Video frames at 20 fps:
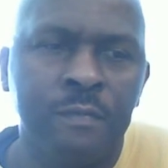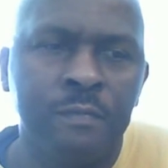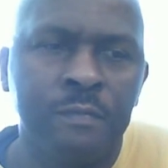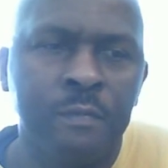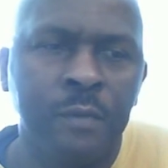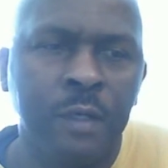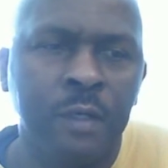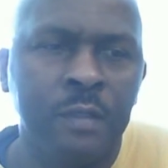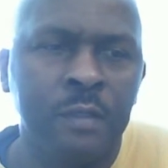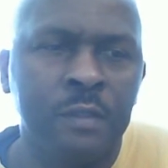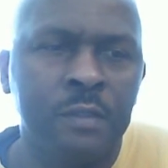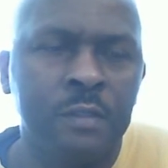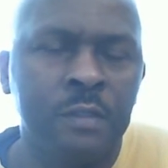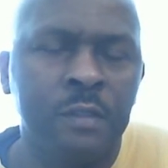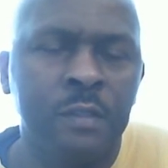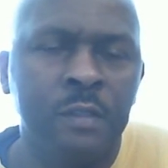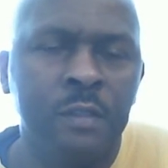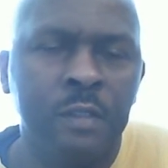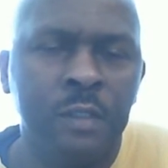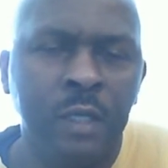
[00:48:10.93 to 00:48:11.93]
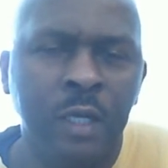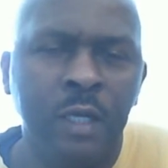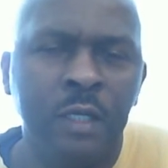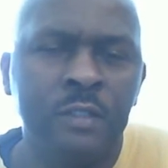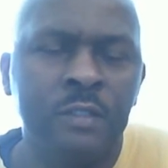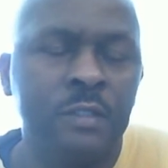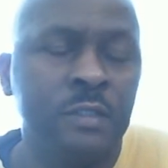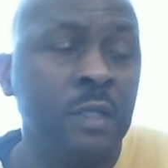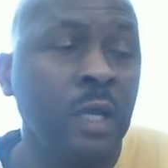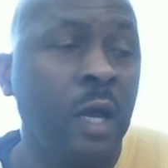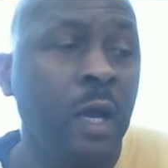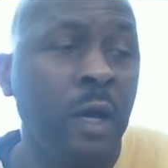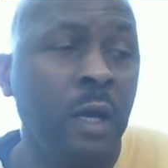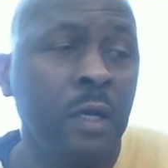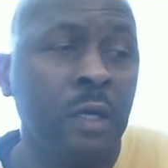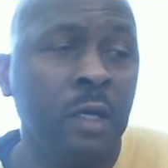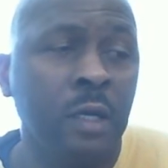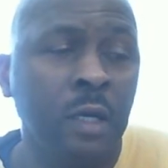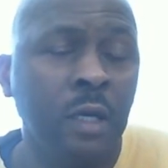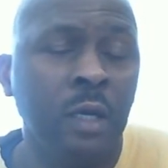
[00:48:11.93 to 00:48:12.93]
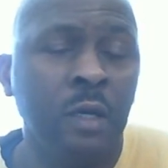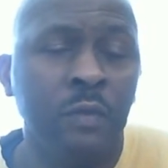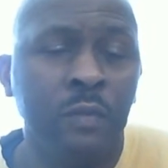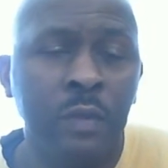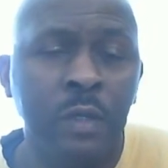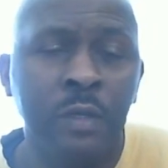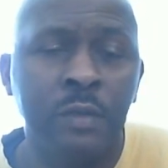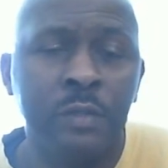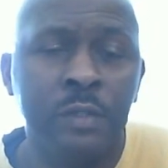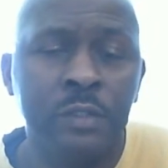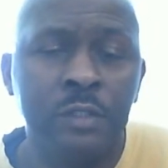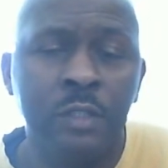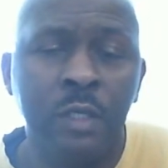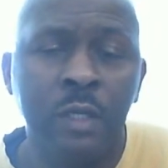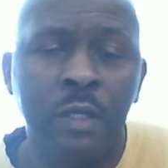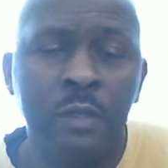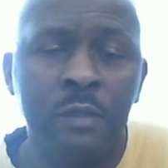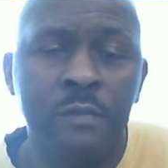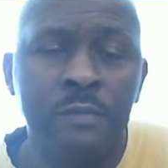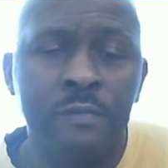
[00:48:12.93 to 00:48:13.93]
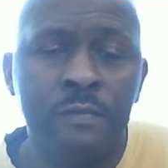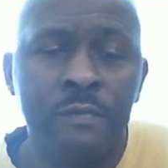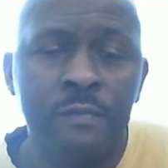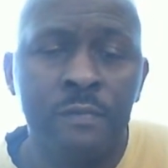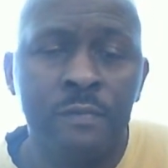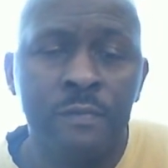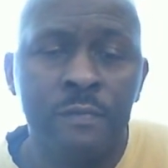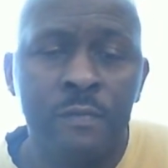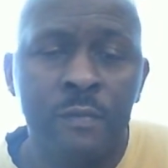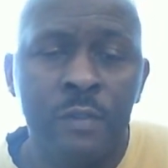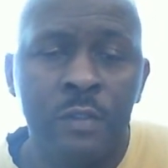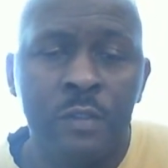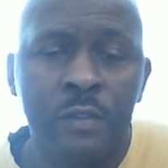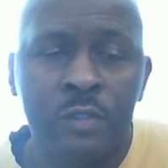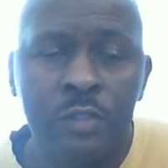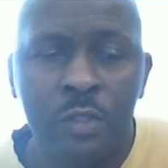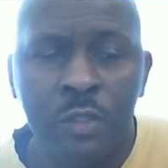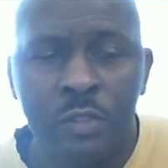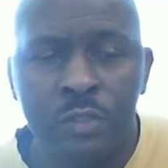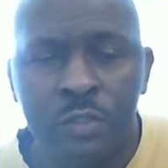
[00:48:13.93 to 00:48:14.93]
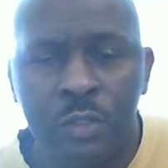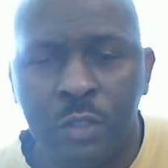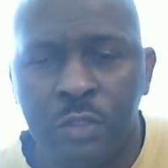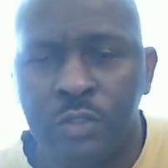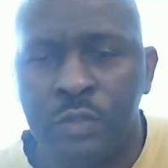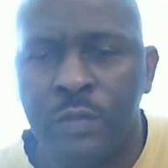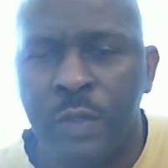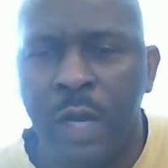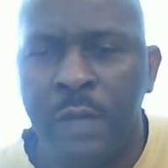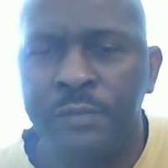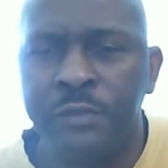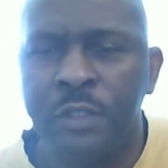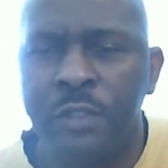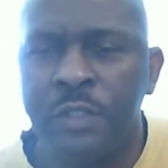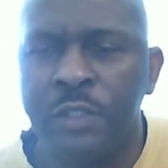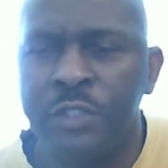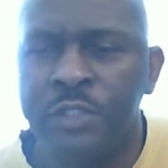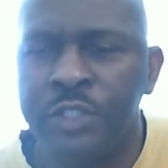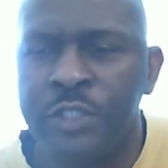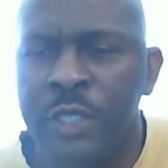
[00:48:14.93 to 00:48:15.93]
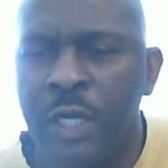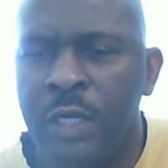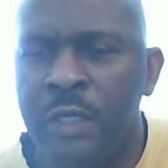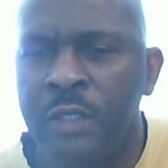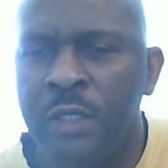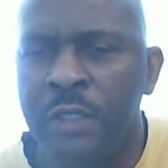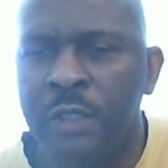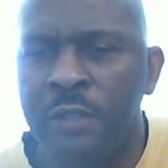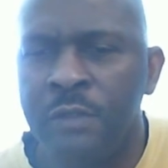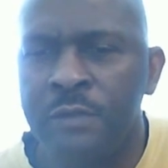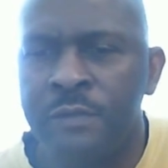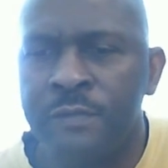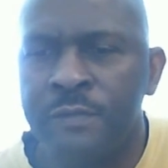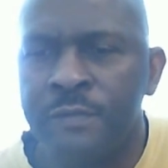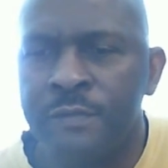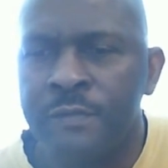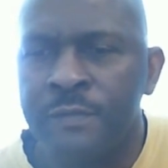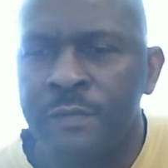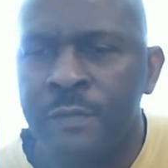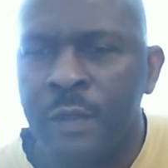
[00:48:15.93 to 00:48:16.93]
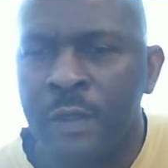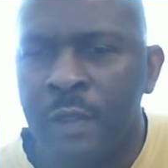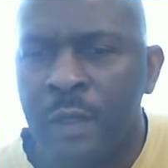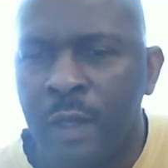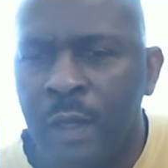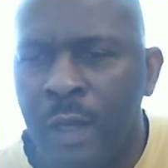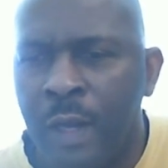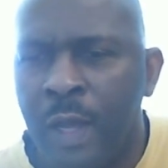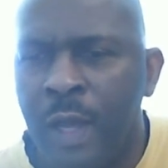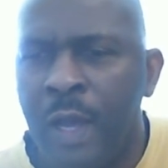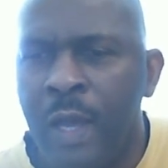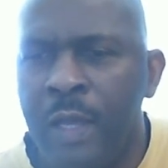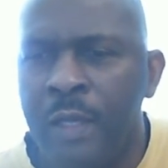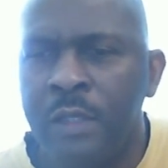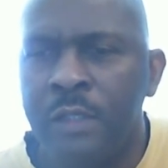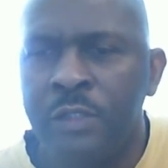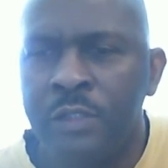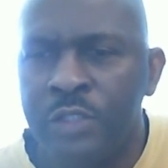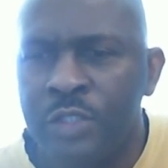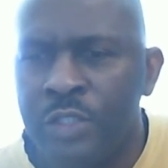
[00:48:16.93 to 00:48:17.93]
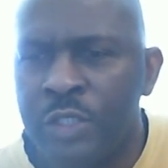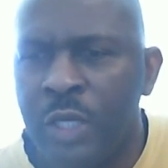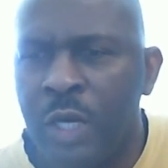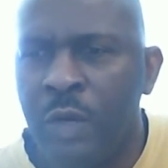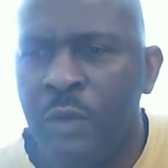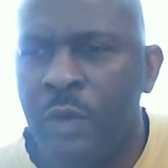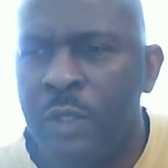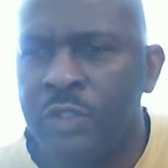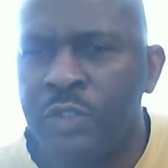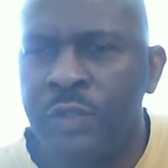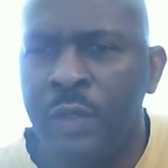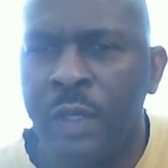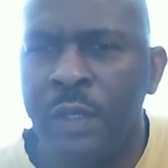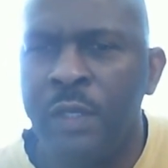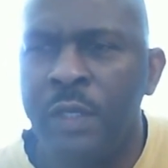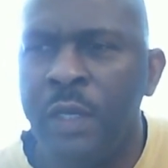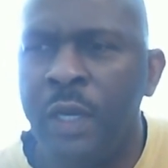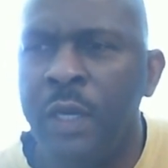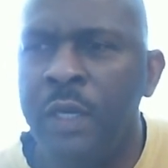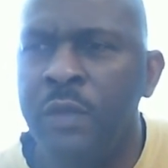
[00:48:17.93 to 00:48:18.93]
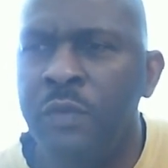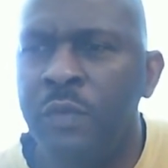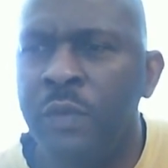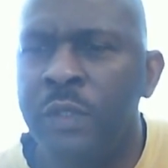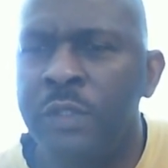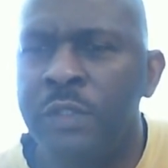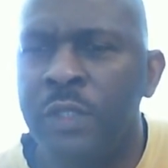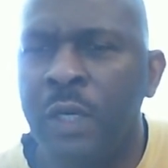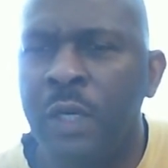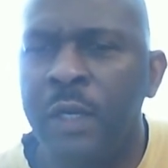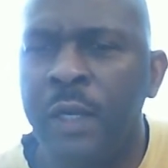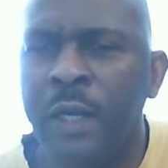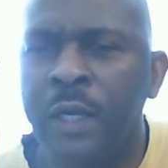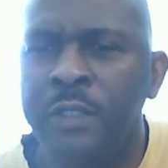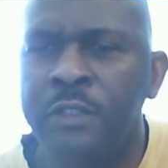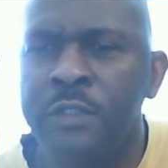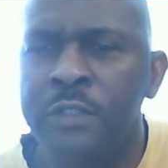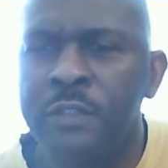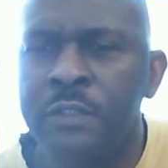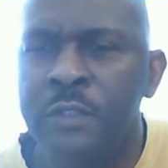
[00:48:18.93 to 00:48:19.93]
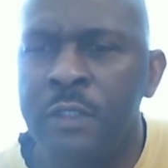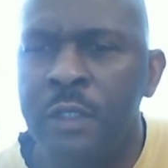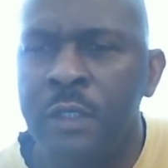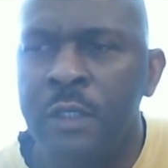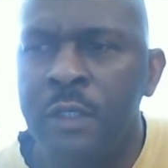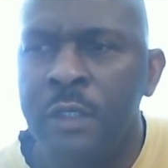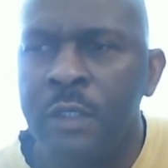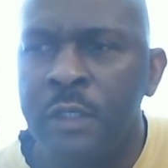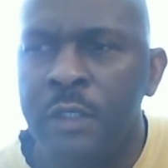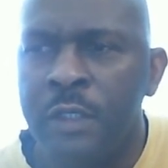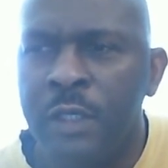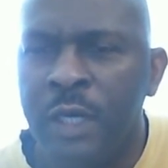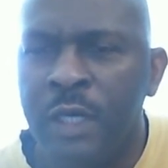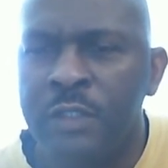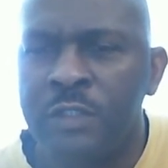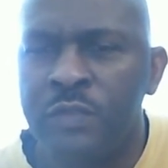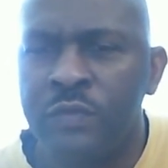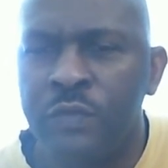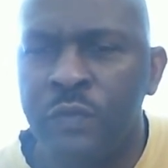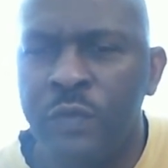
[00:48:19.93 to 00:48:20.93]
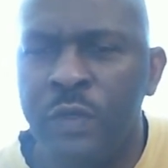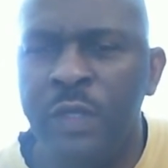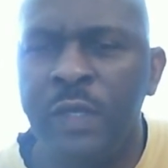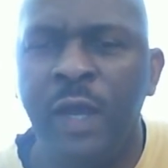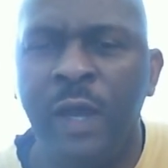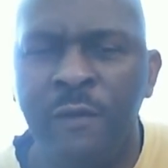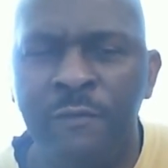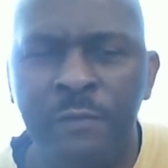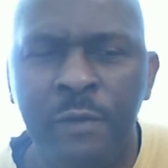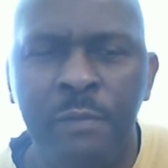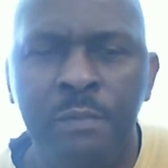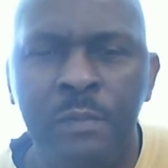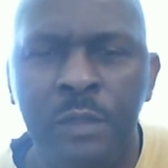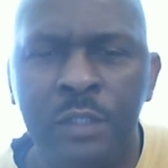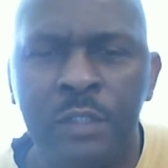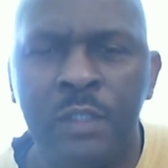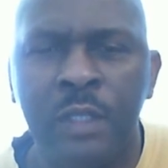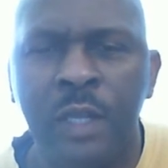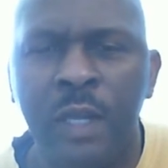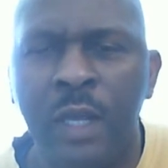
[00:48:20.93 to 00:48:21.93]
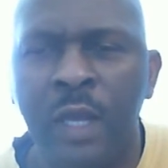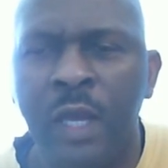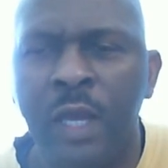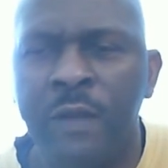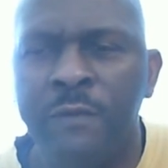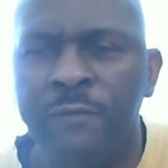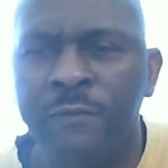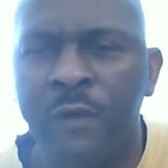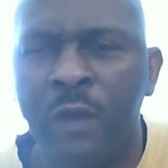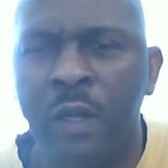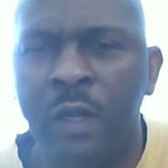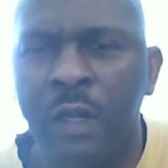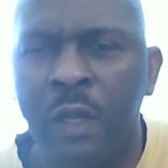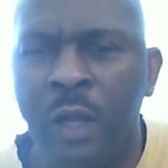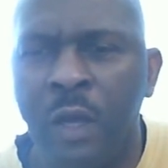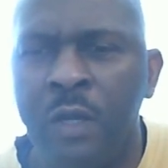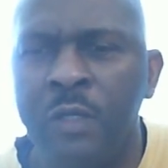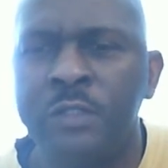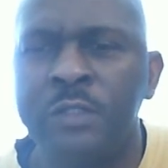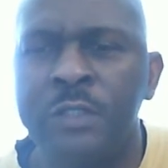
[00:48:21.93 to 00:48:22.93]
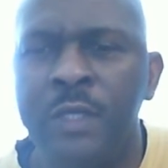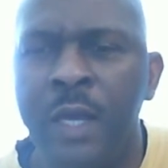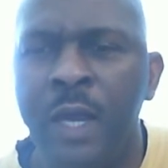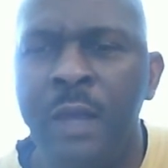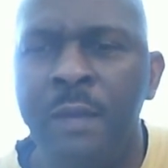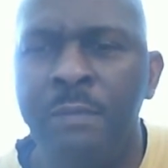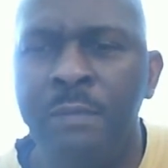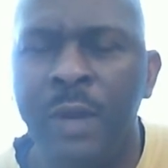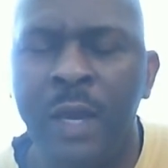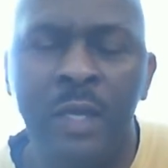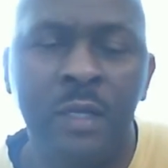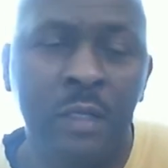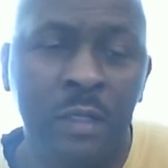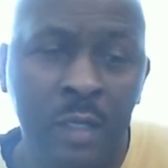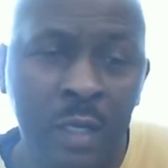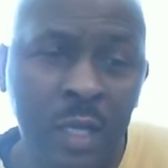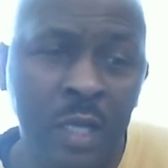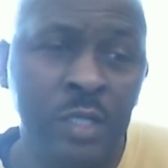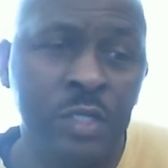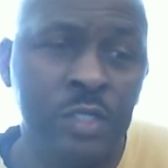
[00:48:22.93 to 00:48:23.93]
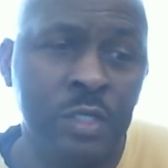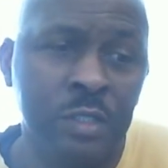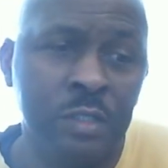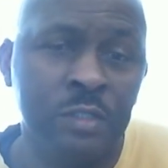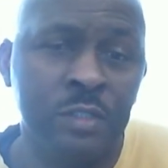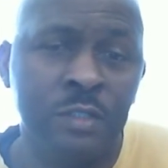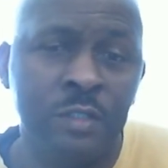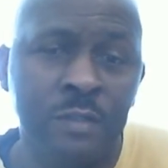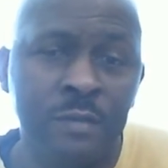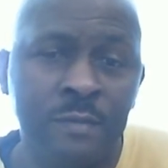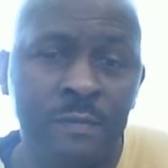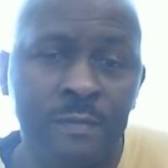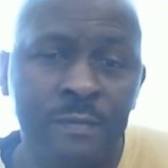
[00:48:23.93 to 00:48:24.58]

But yes, our God will return. So subscribe to this channel. Like, share what you're hearing with others. Yes, we have been misled for a long time by the nations